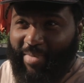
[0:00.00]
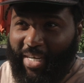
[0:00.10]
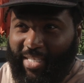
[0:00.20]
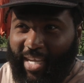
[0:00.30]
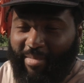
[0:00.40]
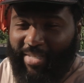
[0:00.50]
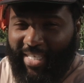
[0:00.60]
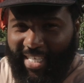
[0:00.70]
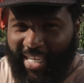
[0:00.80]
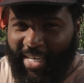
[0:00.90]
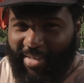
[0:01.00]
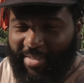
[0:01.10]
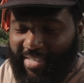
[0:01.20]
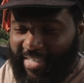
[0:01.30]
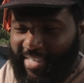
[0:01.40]
this
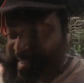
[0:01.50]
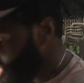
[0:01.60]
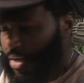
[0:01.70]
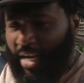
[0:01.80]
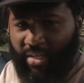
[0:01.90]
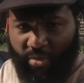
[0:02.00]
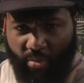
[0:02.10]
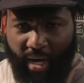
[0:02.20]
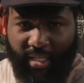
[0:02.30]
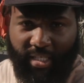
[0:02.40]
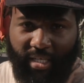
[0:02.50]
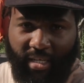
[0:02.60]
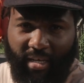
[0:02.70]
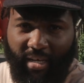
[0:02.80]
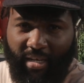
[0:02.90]
airs. Thank you guys for
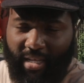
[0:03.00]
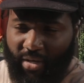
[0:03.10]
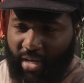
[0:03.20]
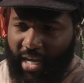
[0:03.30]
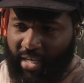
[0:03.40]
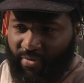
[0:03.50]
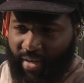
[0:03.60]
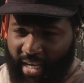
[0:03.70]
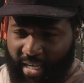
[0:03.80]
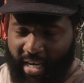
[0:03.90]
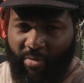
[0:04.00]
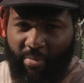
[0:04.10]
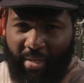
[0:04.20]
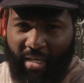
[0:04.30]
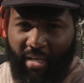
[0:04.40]
watching. Thank you guys for hanging out
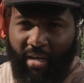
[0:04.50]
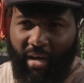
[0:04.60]
with me.